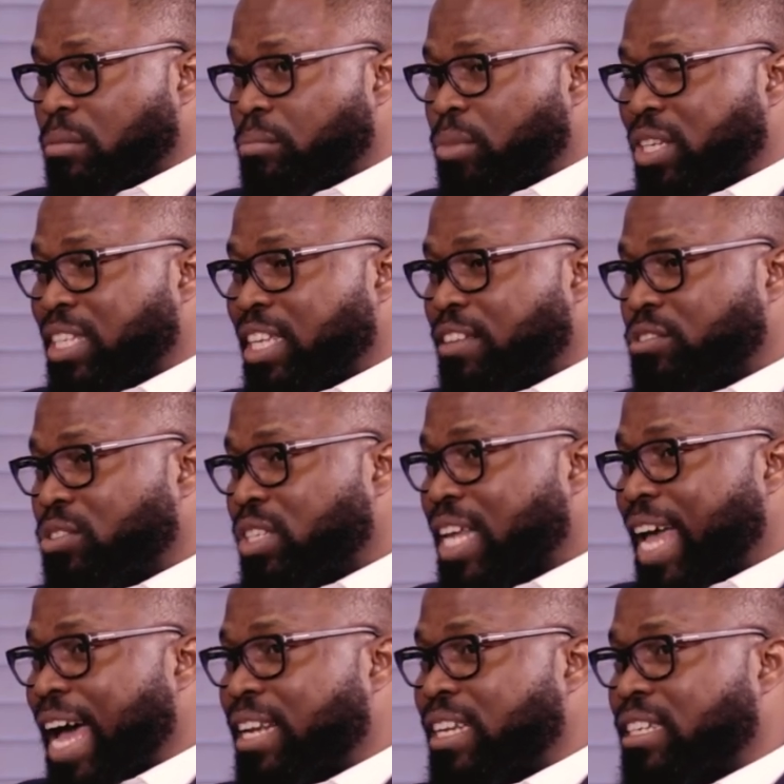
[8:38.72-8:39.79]
but gives you
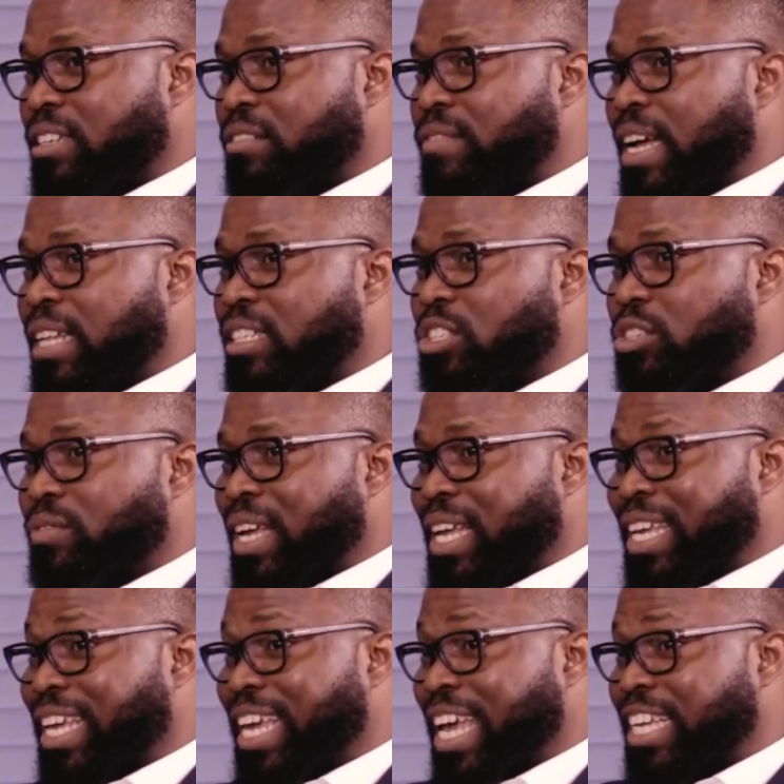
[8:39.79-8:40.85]
the added advantage of
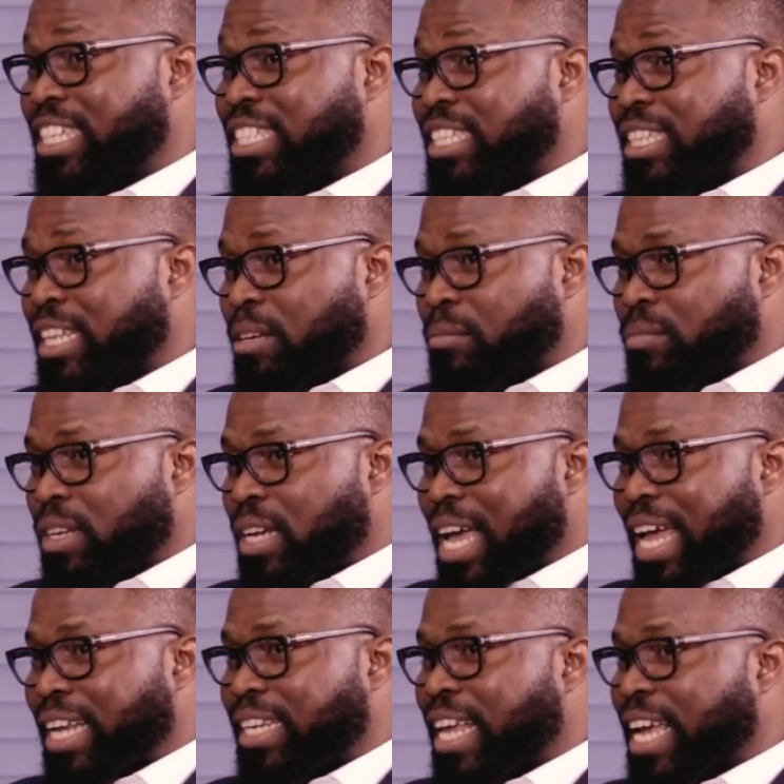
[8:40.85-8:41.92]
engaging them
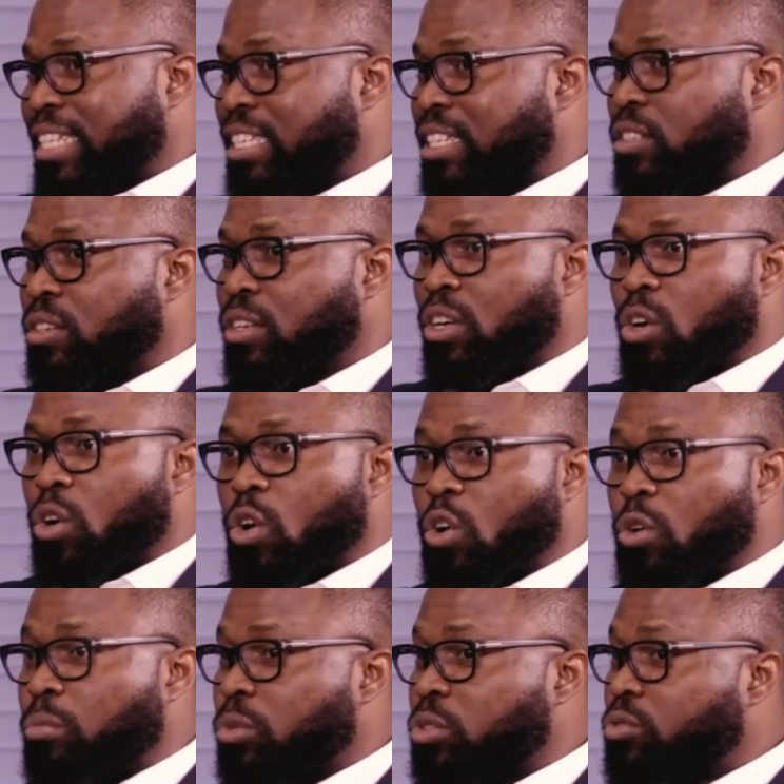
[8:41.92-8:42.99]
and getting
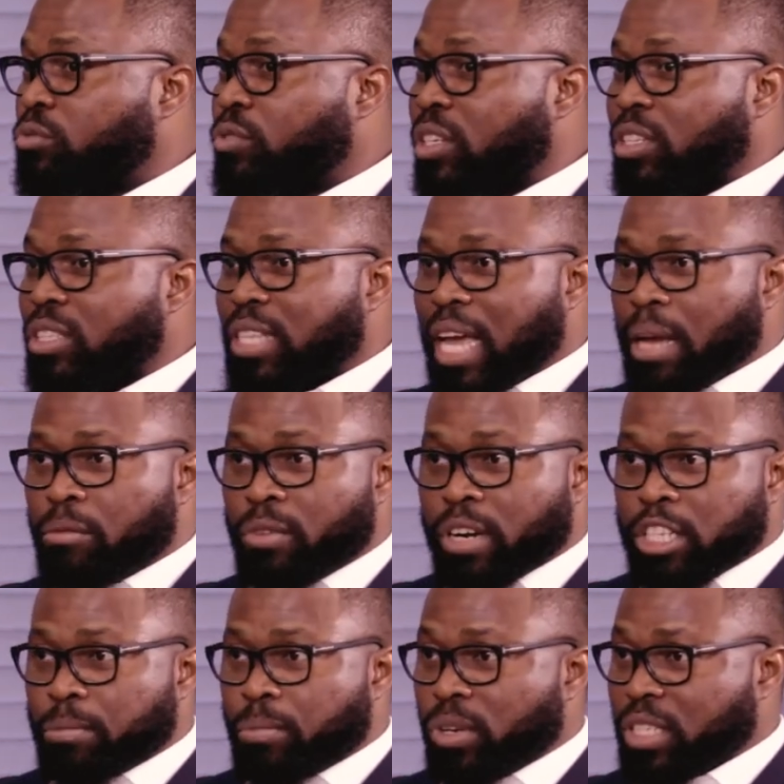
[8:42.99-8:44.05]
almost real-time
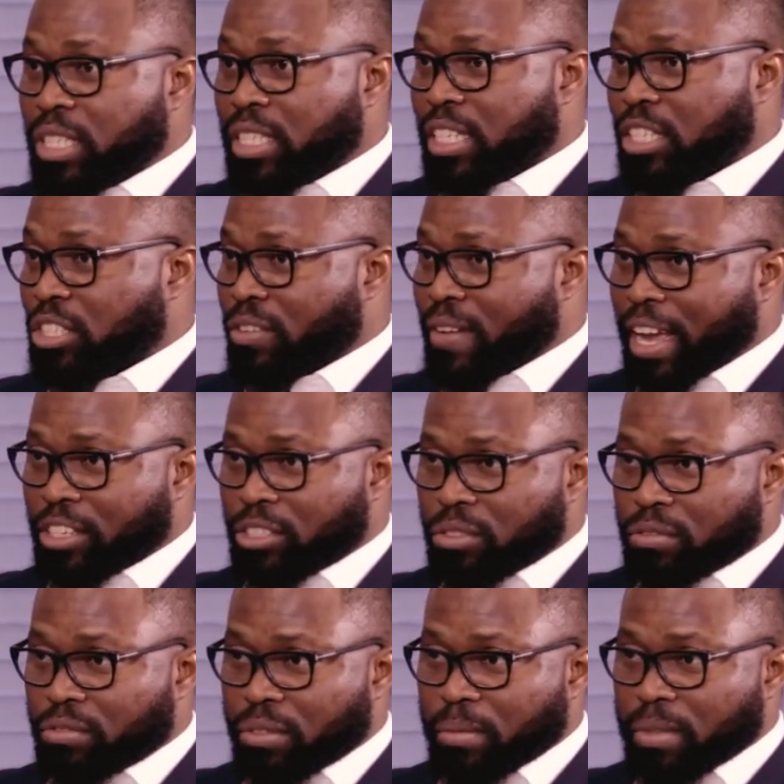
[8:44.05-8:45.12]
responses and
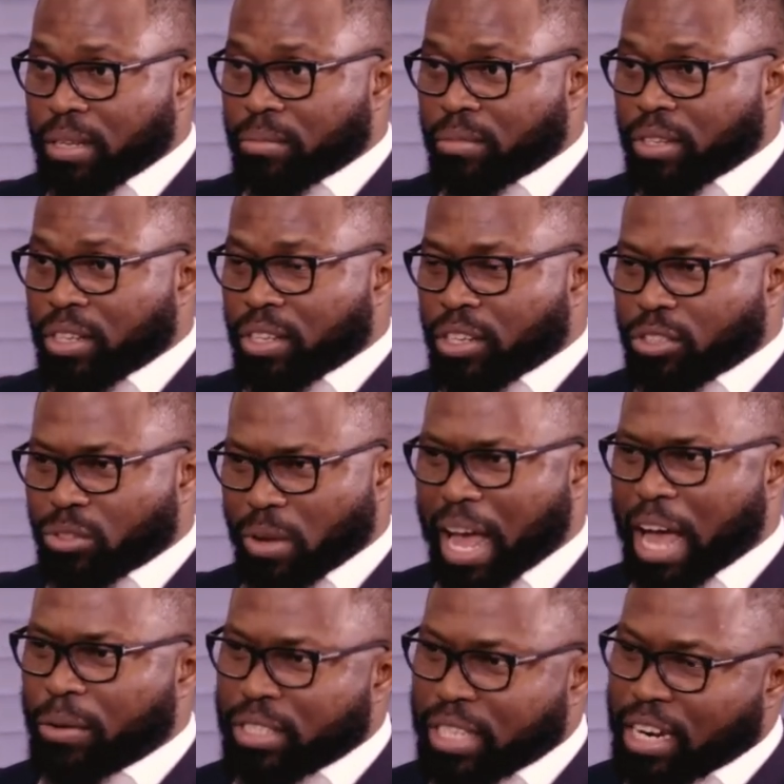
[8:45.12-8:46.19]
interaction from them. So
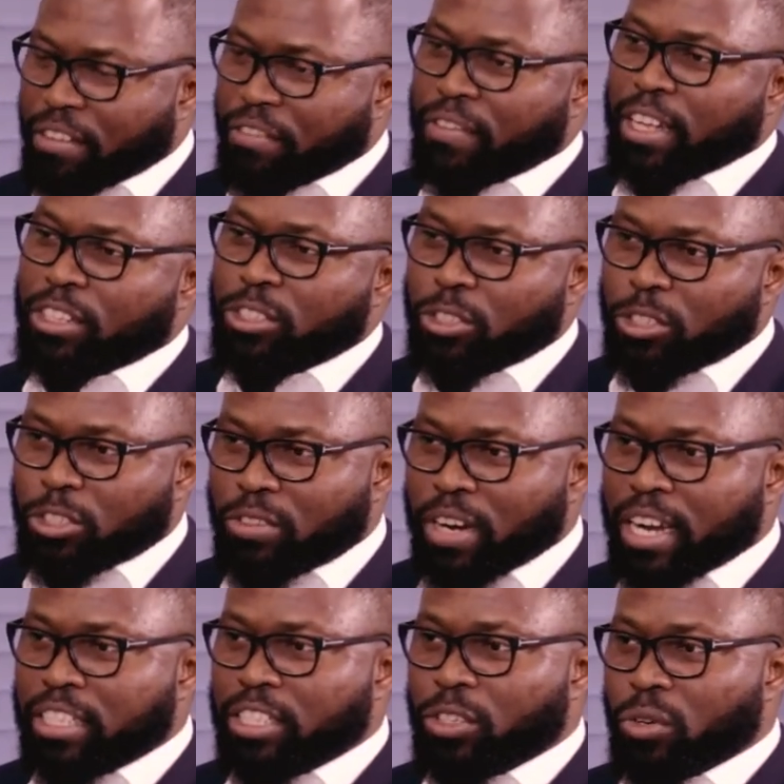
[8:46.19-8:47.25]
how is that affecting your
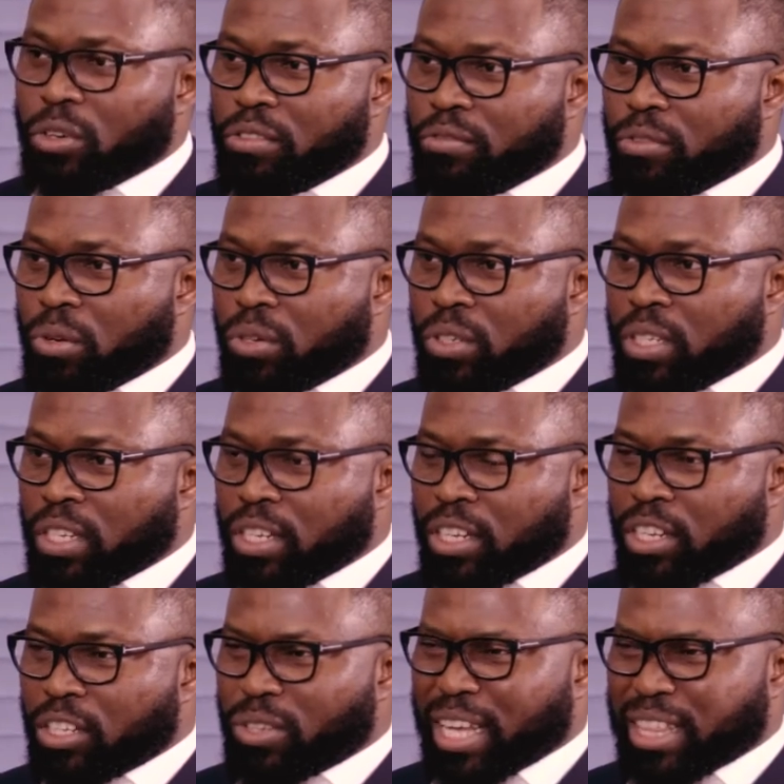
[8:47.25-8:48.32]
strategy going forward?
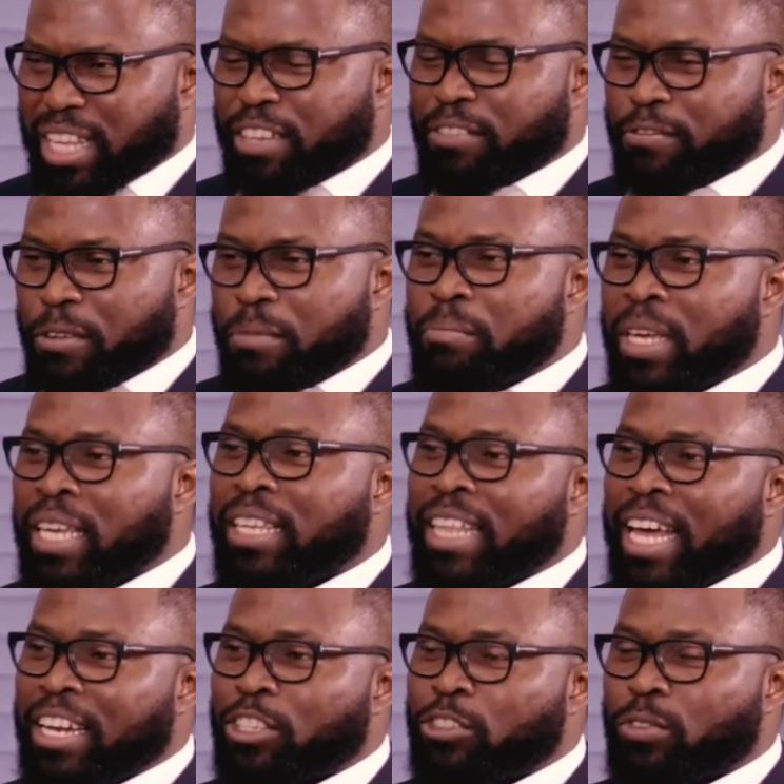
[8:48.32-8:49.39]
So I think for me,
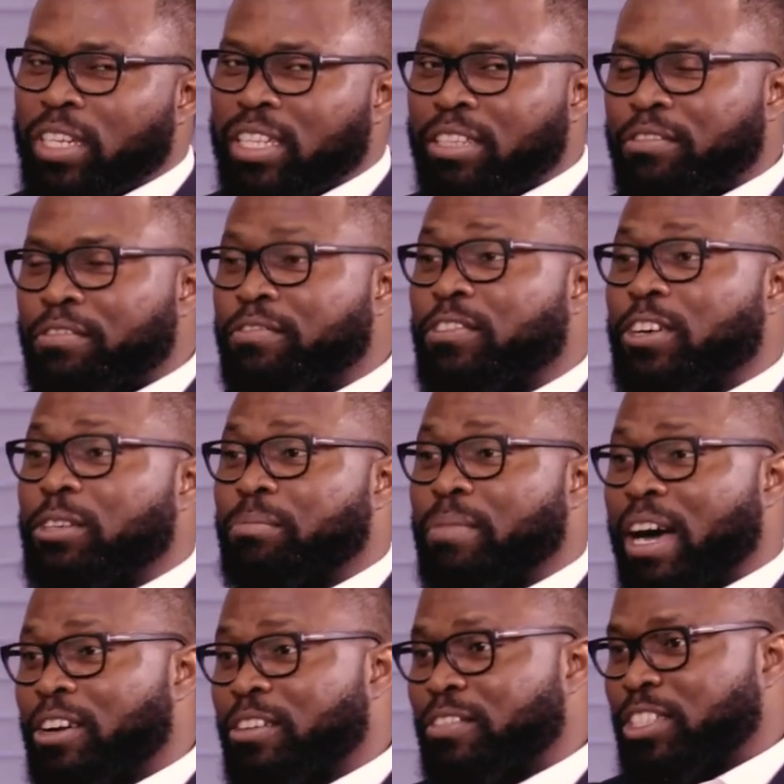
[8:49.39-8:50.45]
that is really the fun
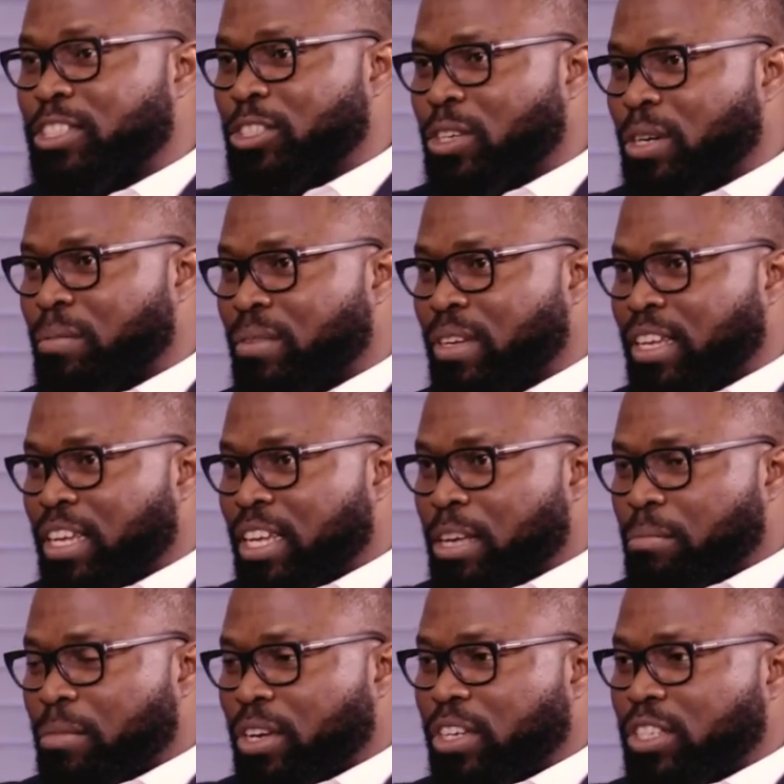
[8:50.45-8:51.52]
part of this job
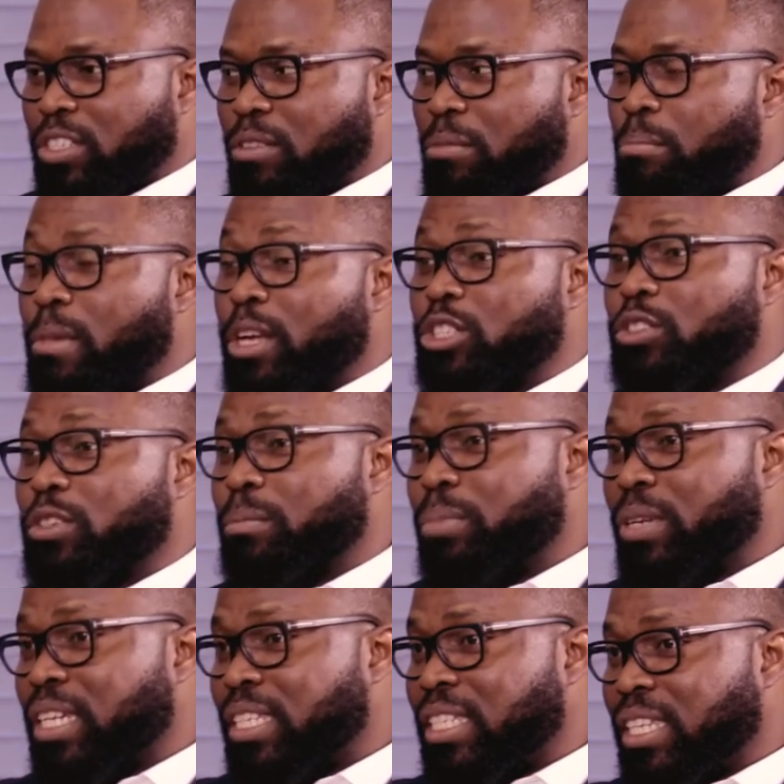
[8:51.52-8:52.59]
because
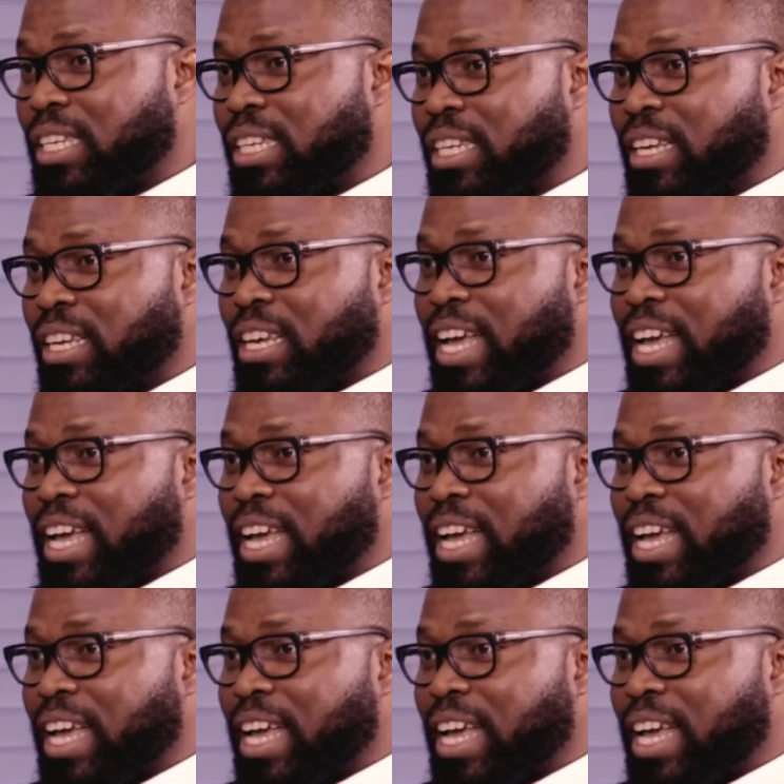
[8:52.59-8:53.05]
measurability